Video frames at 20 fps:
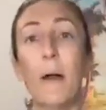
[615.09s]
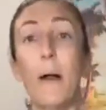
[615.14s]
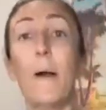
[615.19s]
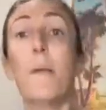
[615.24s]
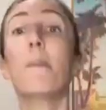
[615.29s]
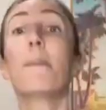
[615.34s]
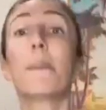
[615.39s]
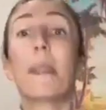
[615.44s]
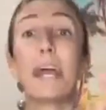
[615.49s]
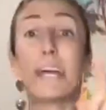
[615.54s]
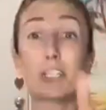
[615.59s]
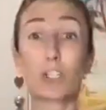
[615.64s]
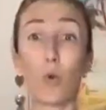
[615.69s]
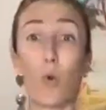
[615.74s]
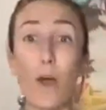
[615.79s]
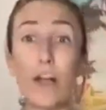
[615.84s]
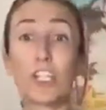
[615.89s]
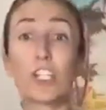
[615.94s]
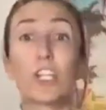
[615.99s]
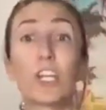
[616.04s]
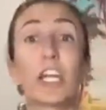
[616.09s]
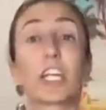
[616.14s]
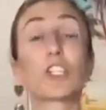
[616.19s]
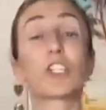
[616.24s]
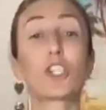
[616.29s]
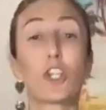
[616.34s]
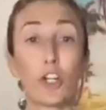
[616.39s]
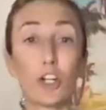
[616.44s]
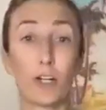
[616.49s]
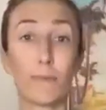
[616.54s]
it's questioning
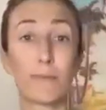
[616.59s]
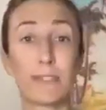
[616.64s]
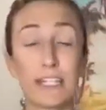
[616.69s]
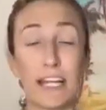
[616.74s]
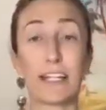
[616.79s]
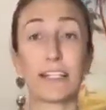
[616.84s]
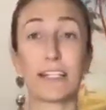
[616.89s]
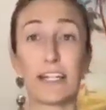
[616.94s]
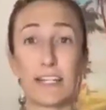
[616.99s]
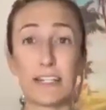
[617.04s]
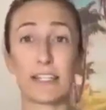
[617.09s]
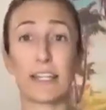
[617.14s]
circumstances.